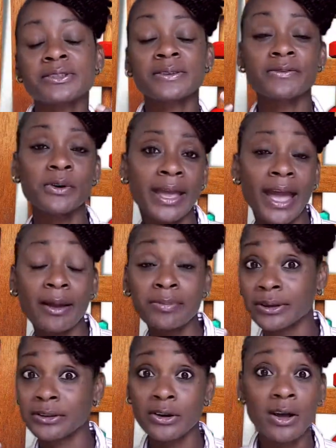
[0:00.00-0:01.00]
and
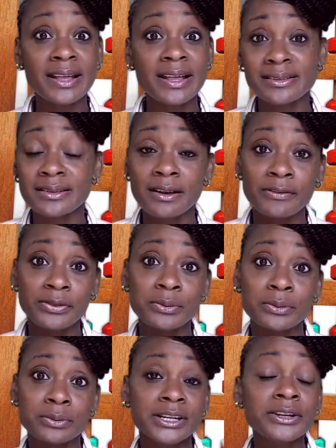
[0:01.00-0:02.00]
vocabulary and all that stuff through
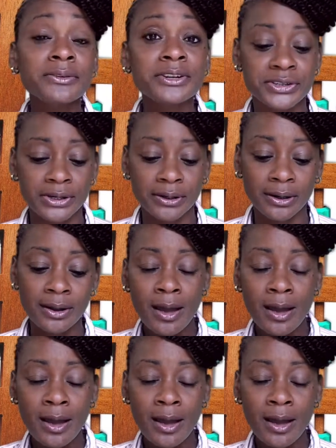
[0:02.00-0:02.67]
literature,